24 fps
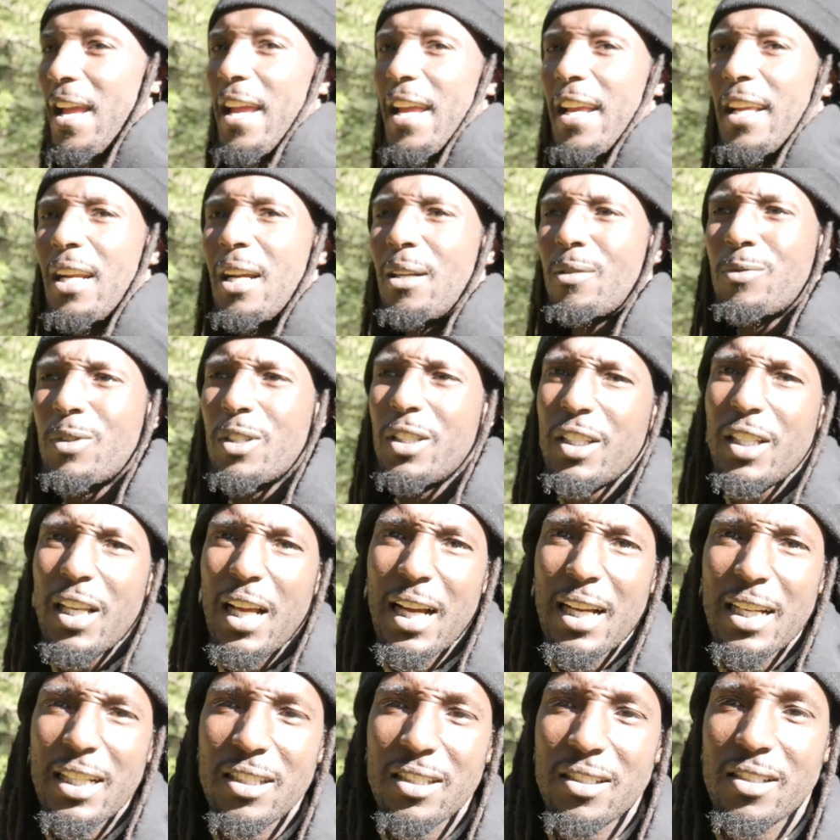And I
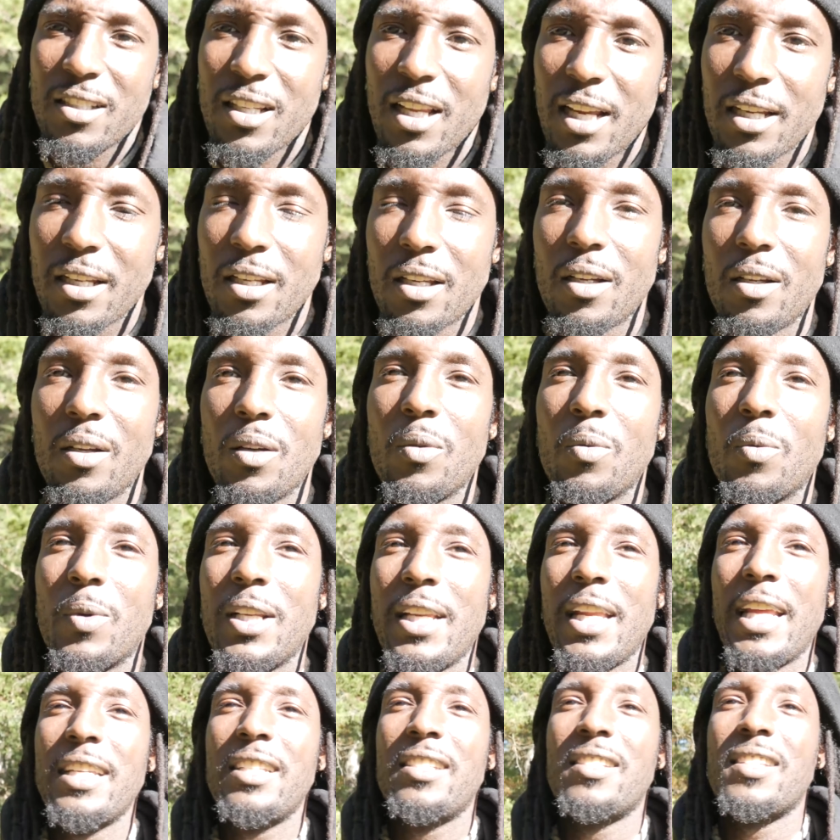realized, like, when
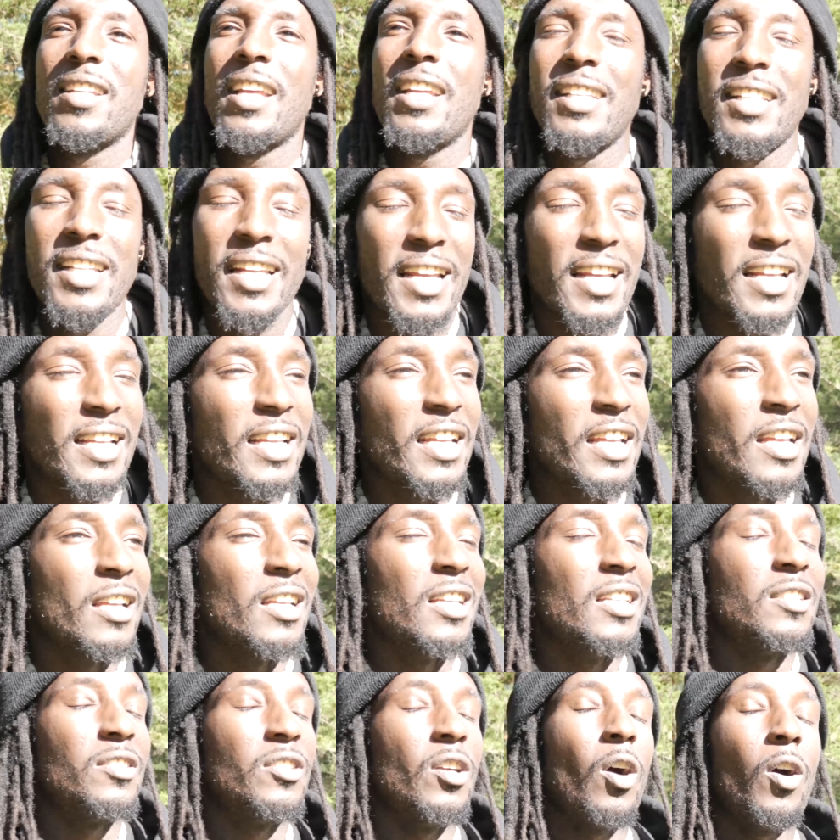they said that, it,
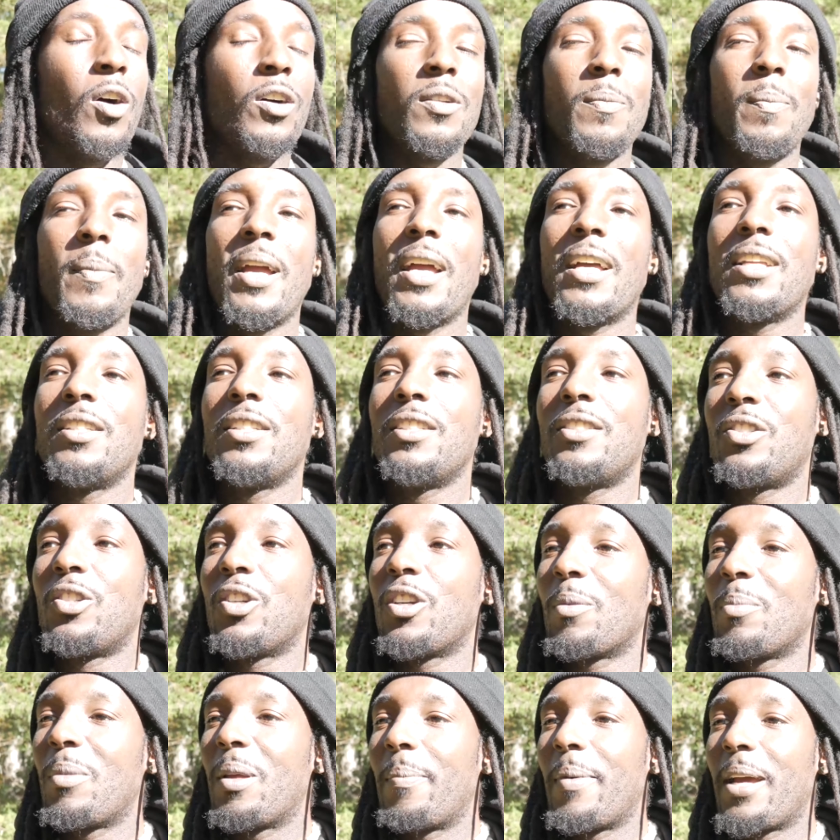it automatically
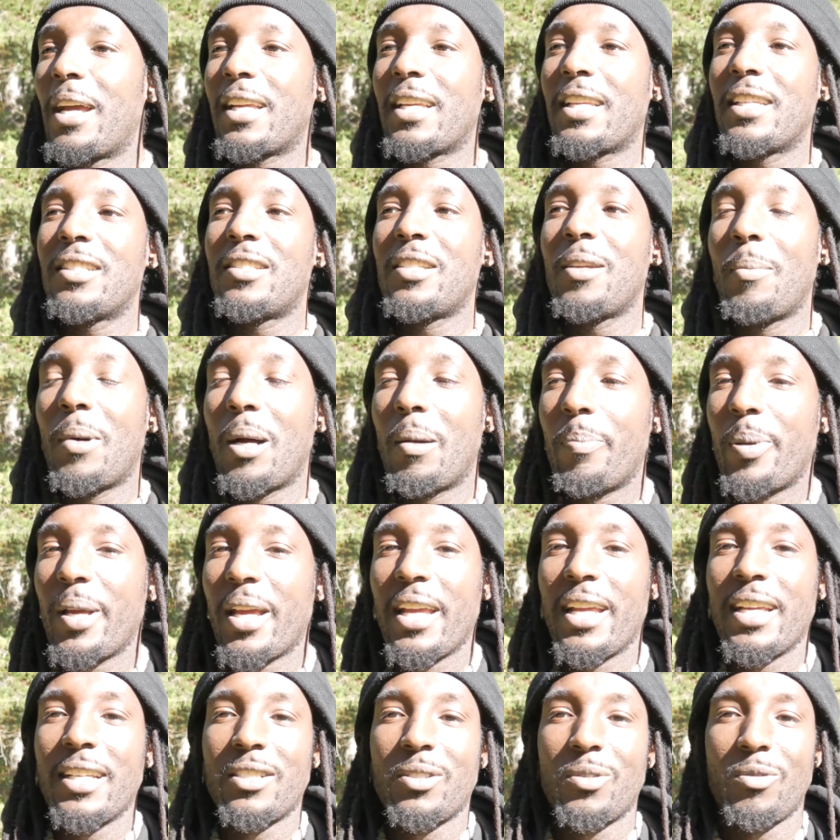took me back into my
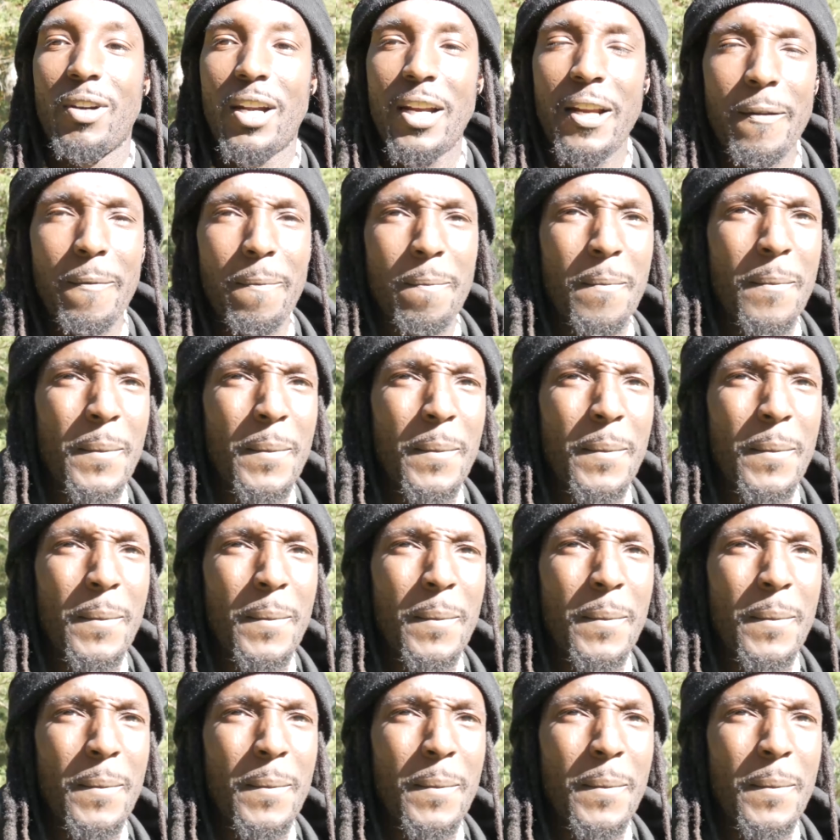past, right?